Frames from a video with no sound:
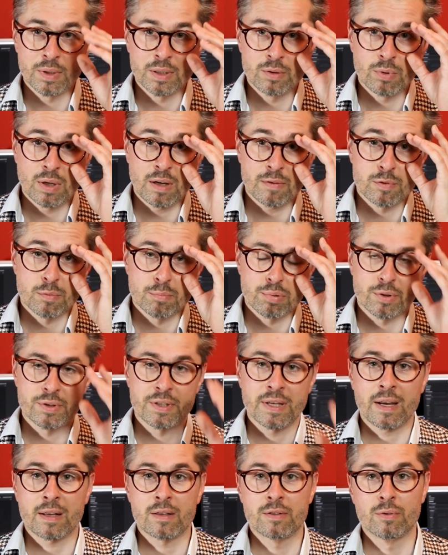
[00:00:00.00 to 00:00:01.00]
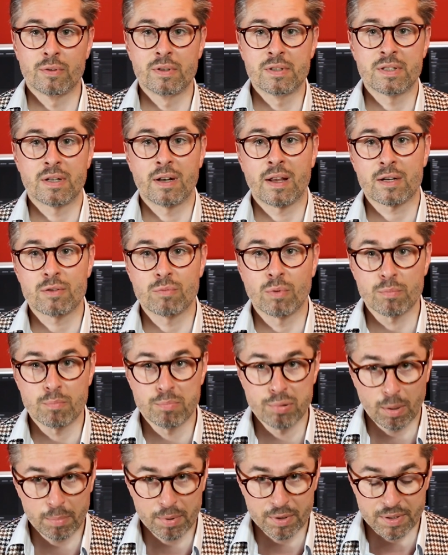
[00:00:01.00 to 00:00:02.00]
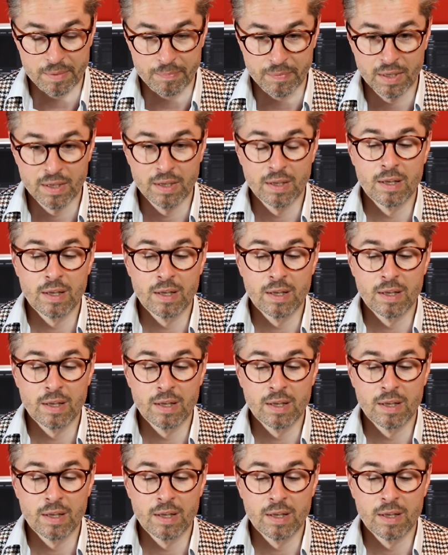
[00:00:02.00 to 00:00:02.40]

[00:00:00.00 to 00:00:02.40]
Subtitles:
me you have to protect your intellectual property.